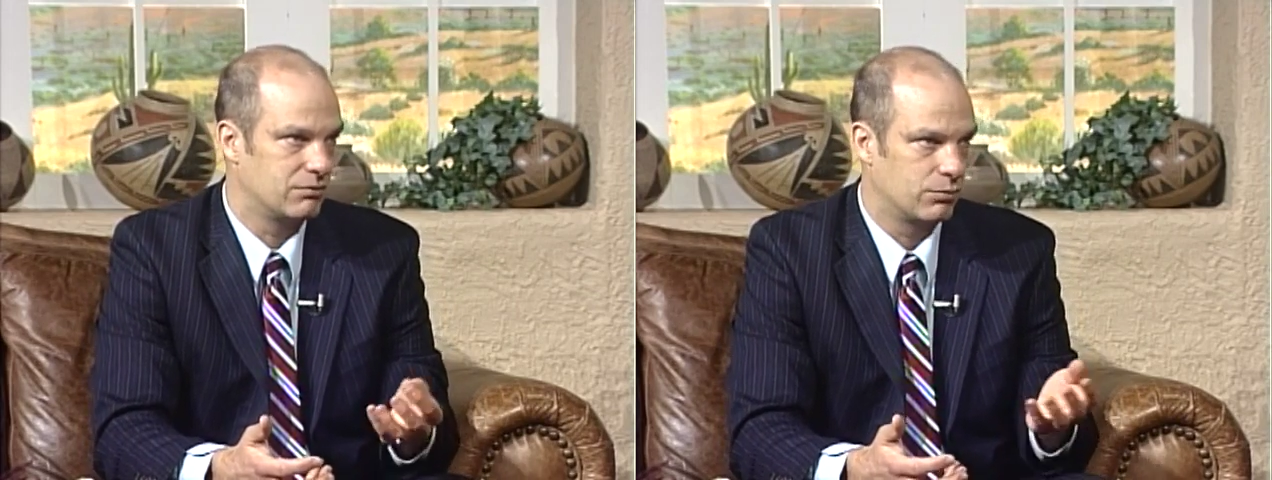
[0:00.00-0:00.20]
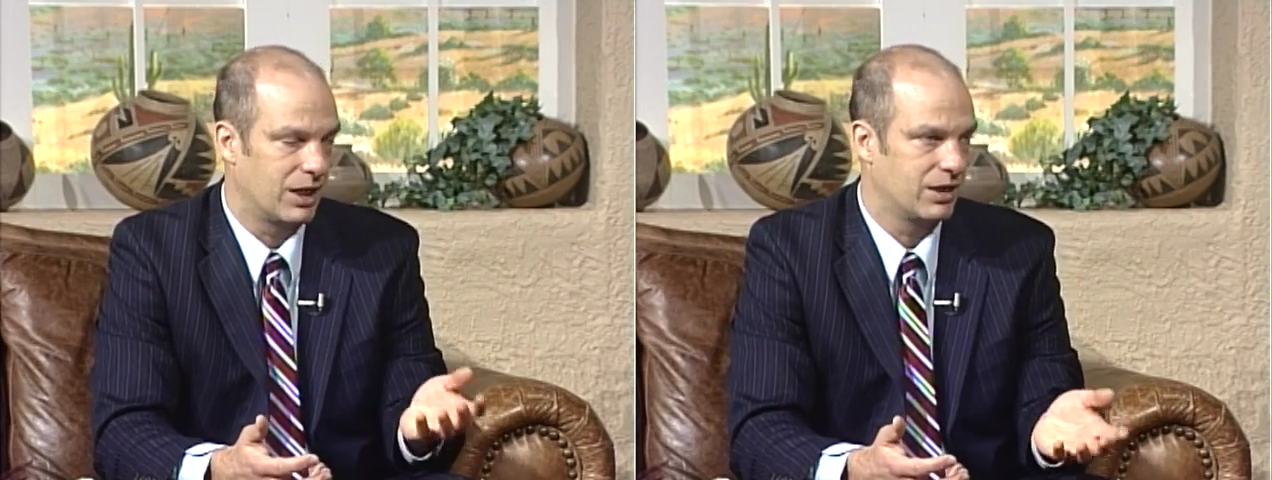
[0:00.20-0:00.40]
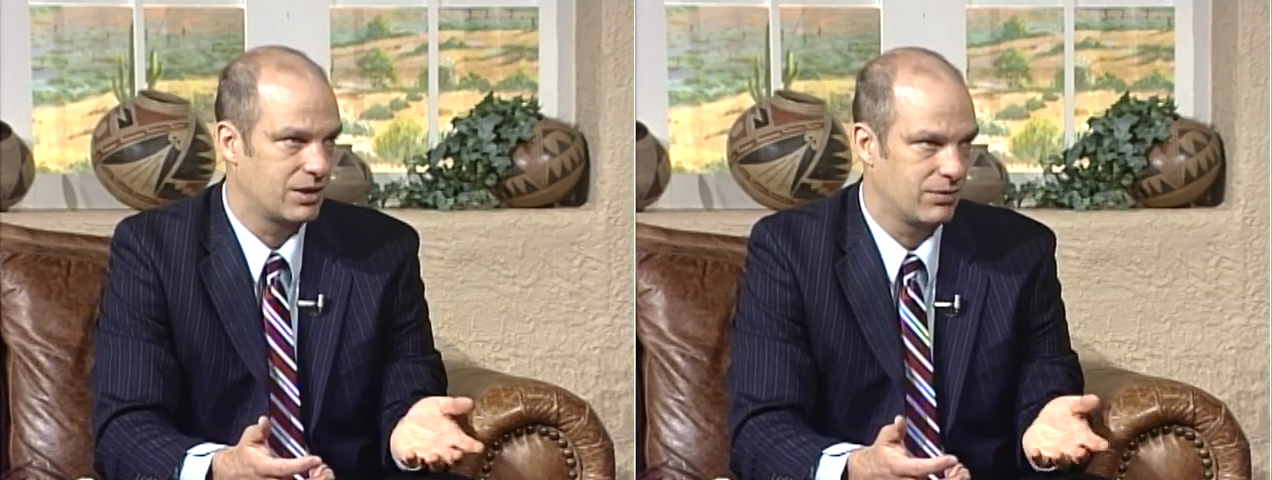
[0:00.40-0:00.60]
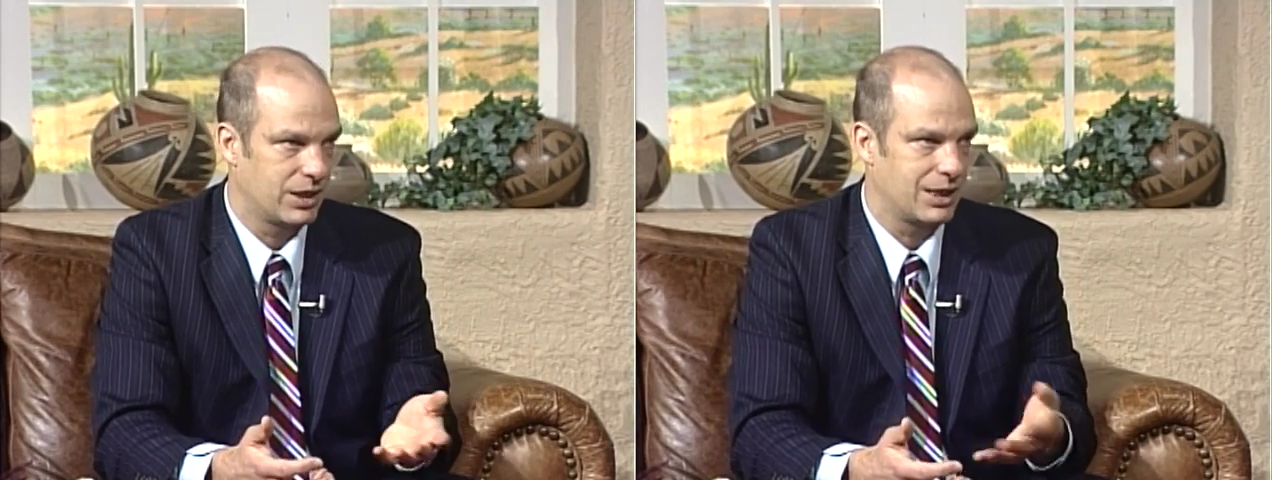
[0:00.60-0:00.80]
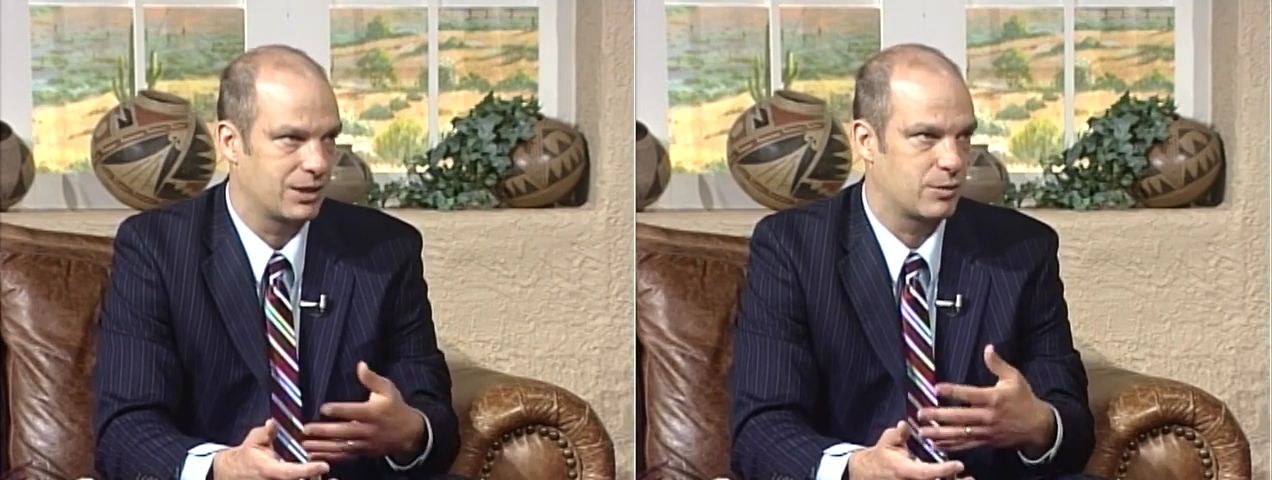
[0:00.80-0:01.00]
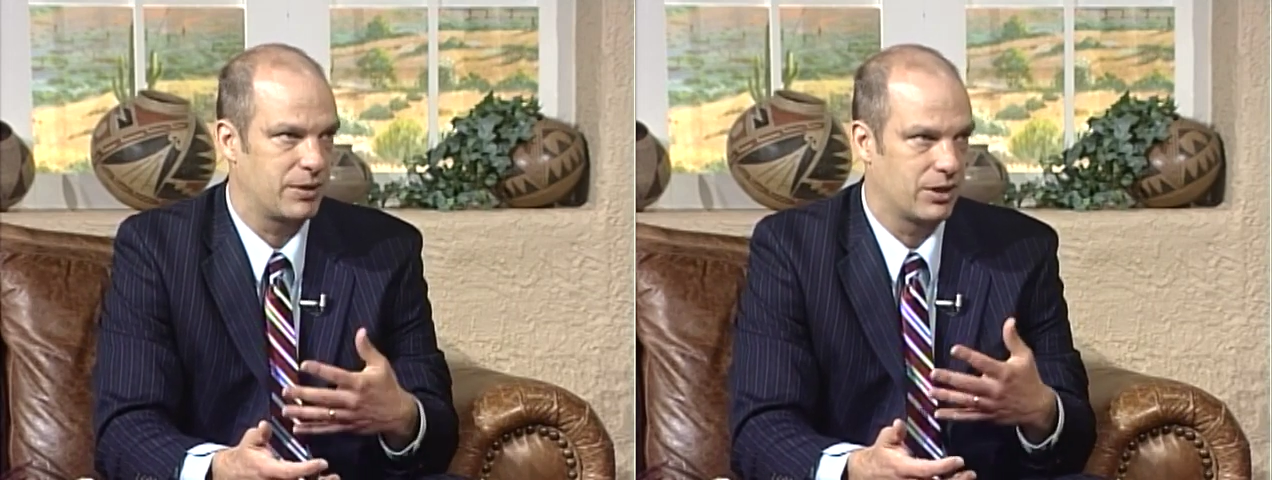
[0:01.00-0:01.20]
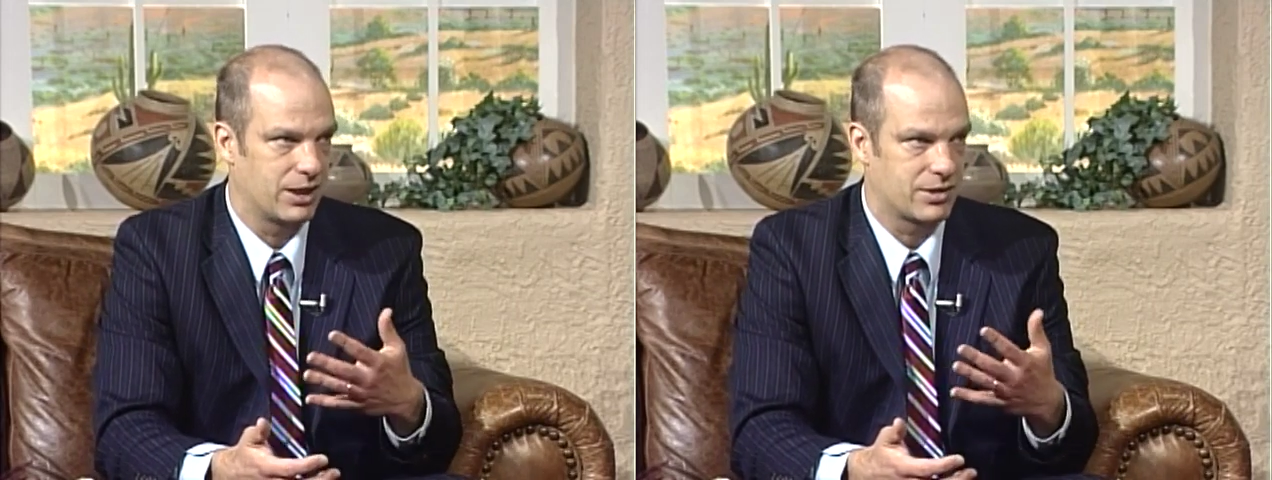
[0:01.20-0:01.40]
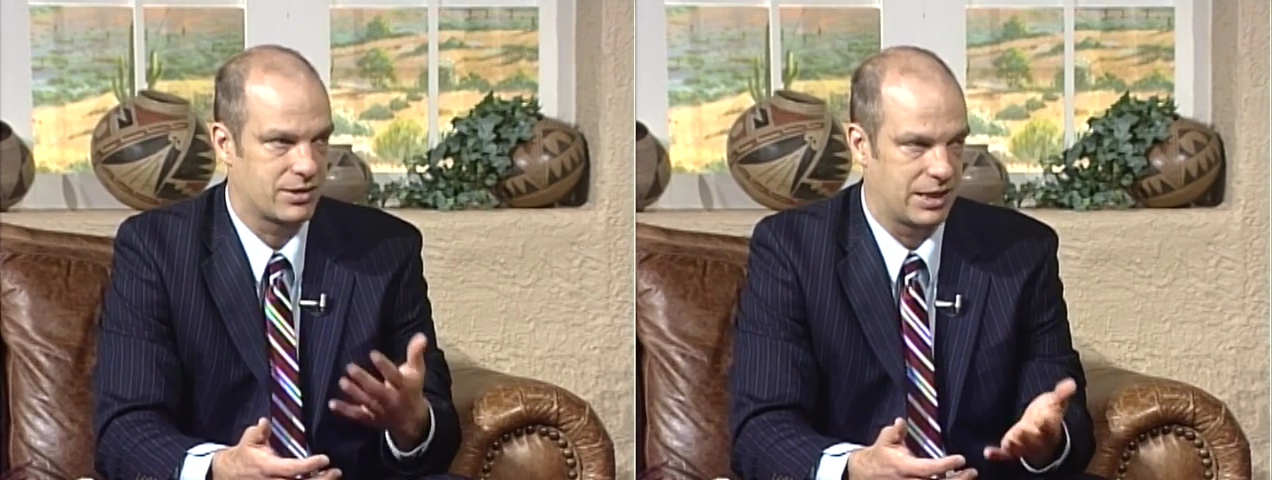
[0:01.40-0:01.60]
relatively
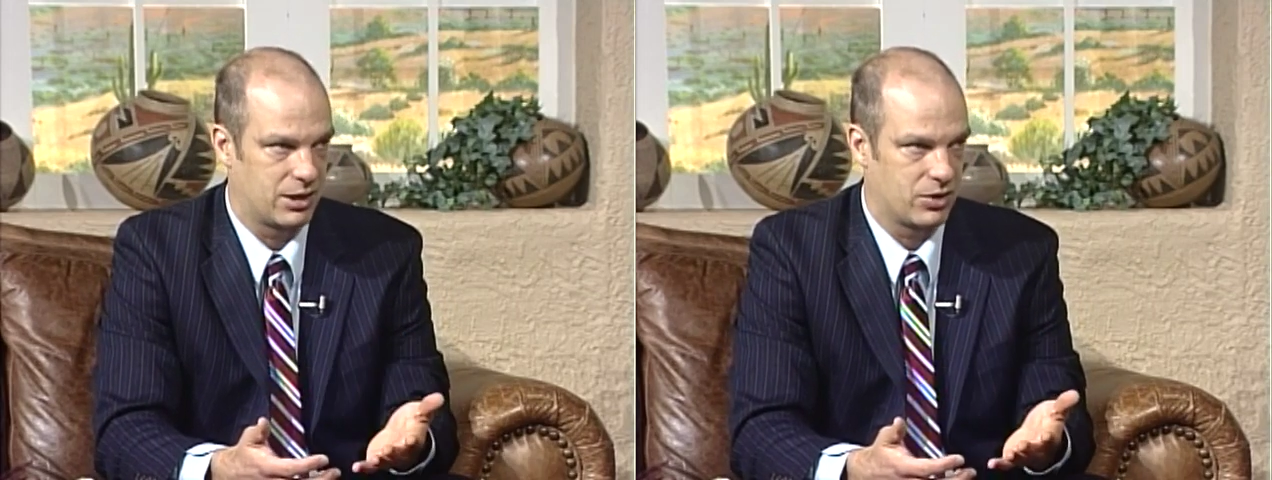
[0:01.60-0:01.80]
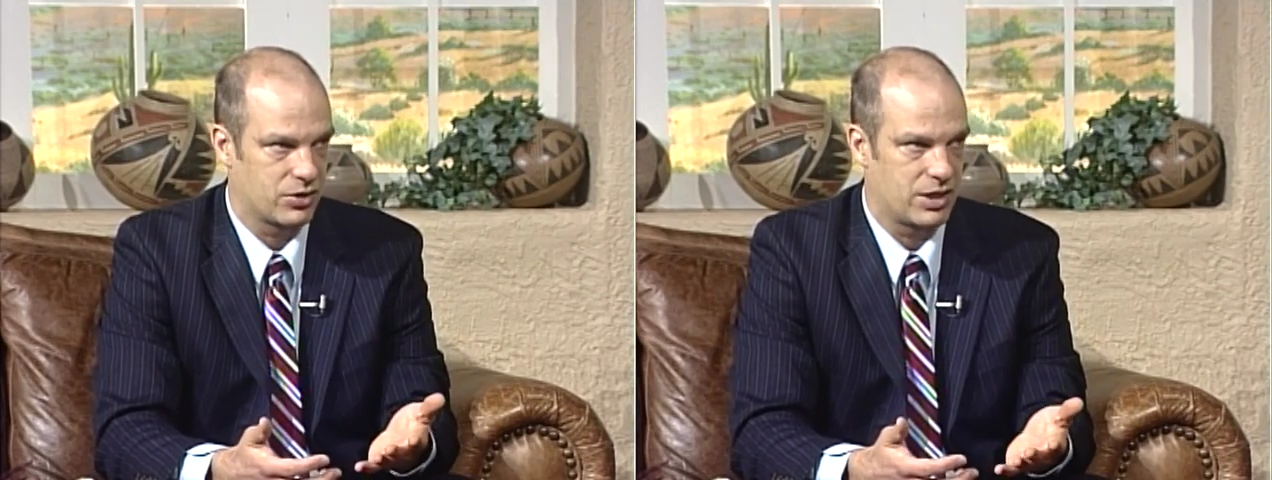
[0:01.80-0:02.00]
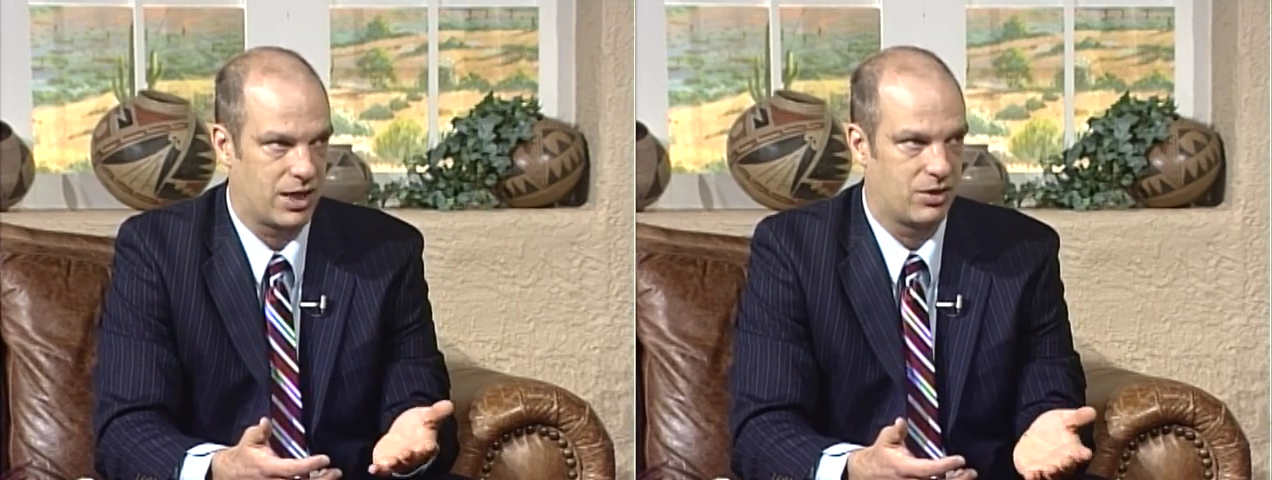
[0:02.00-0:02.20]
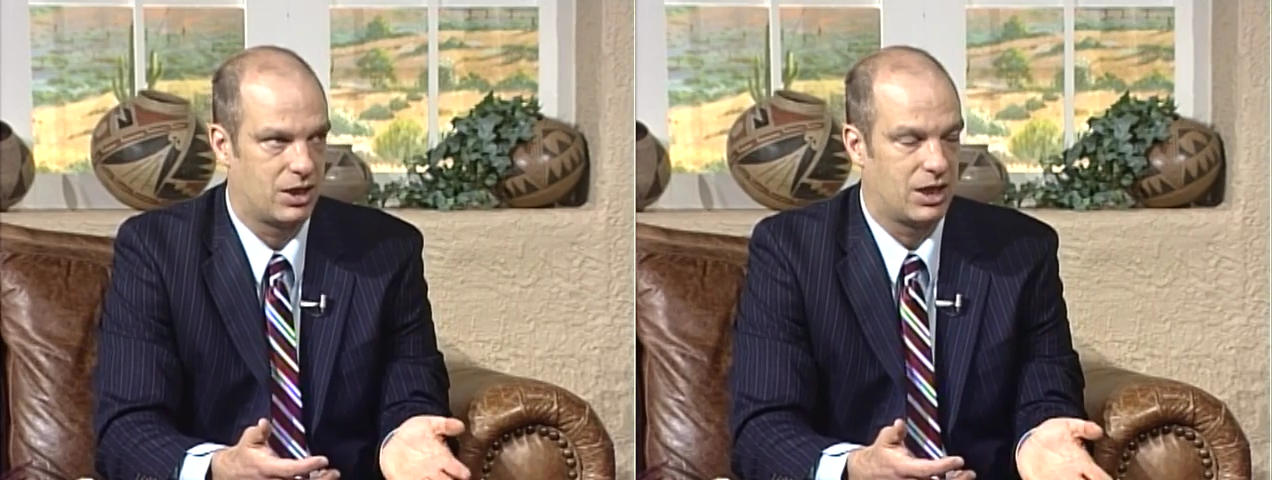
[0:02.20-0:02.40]
inexperienced senators now,